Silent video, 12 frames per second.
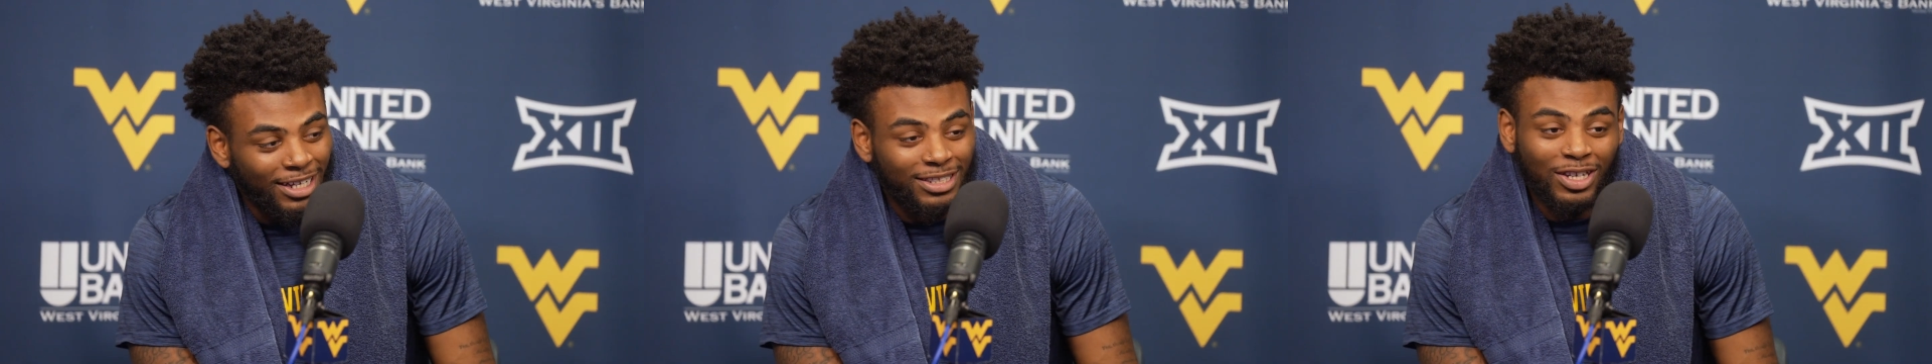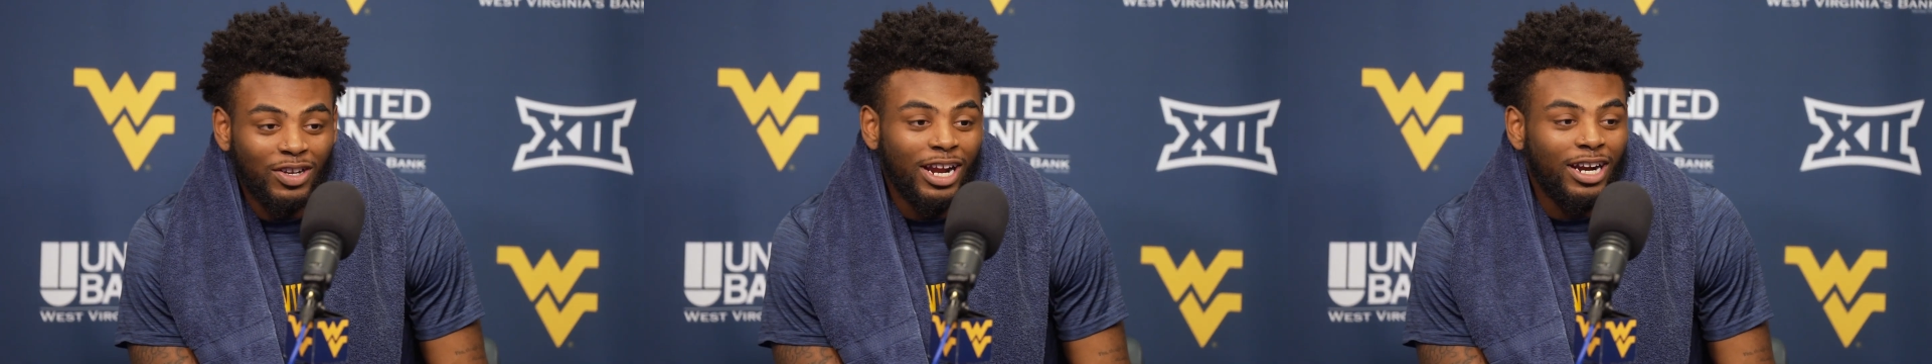It's
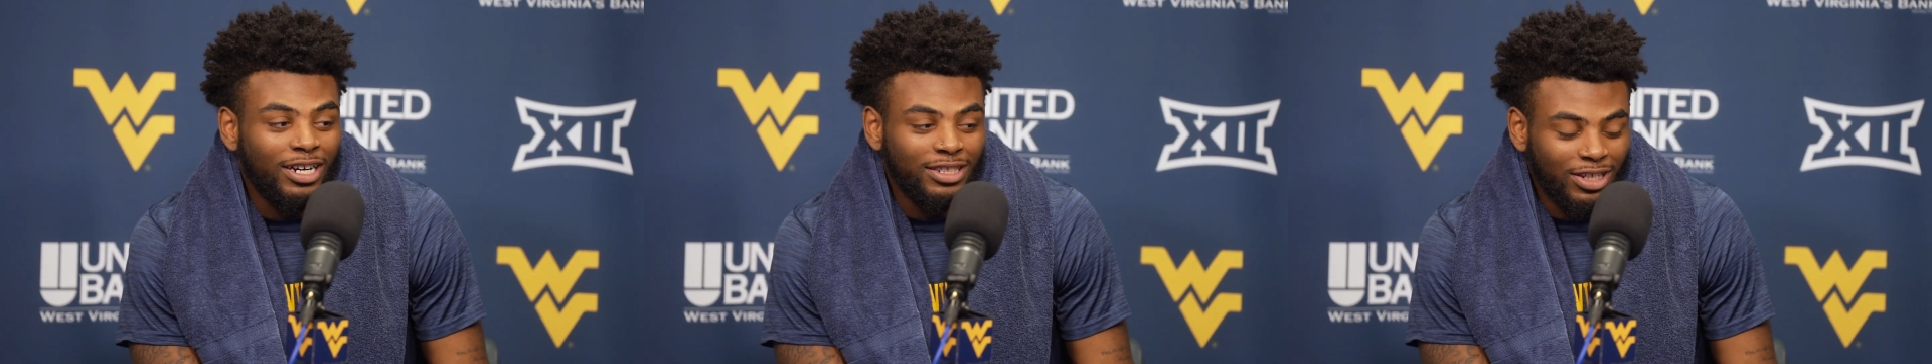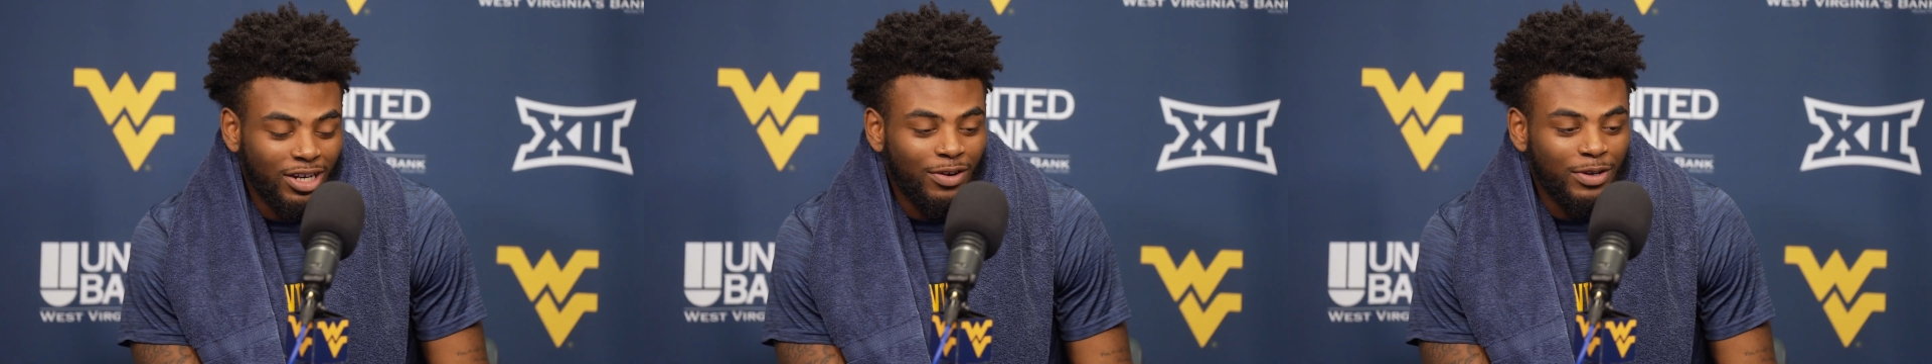still there.
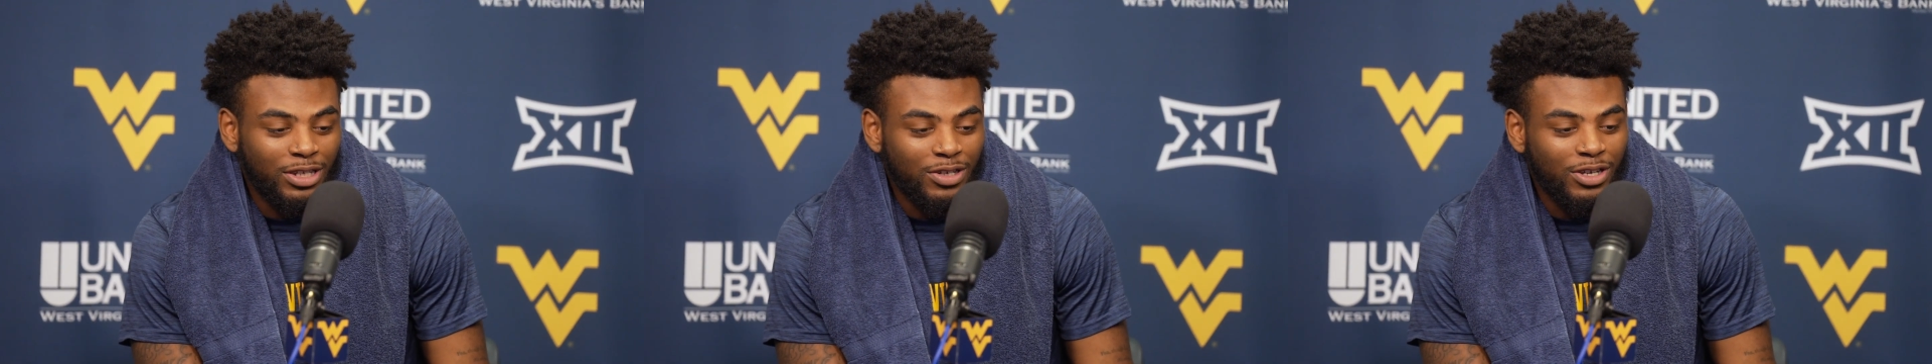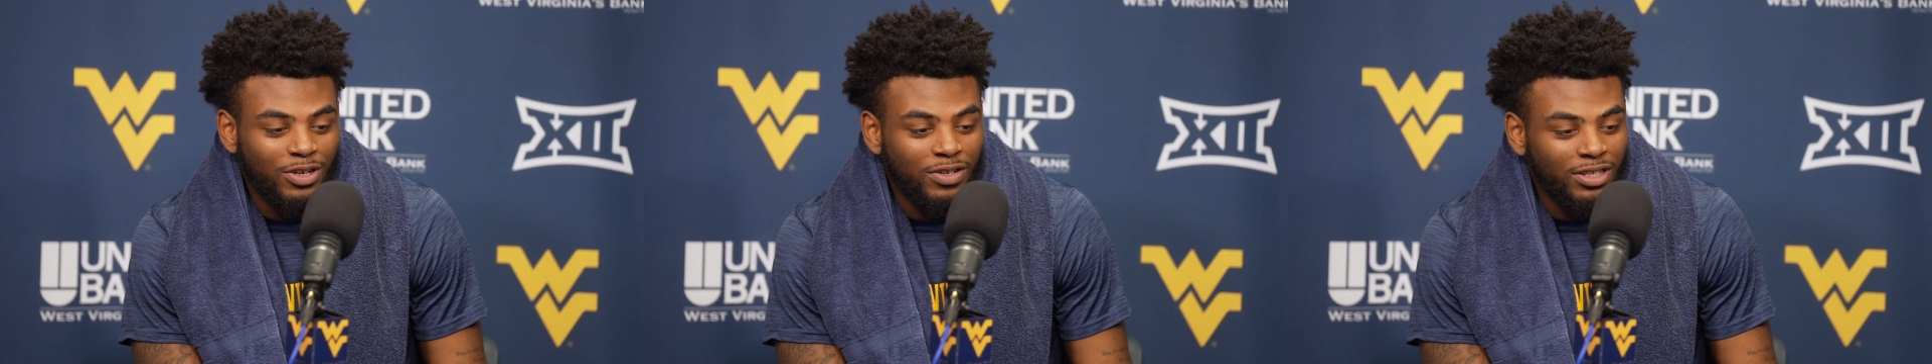It's still there. We
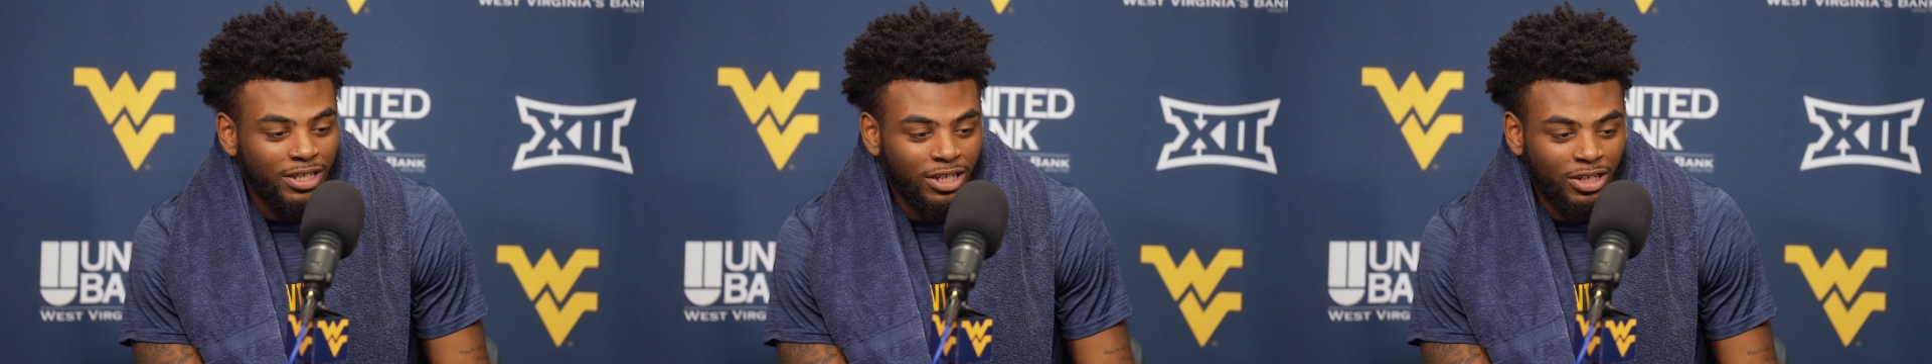still use it.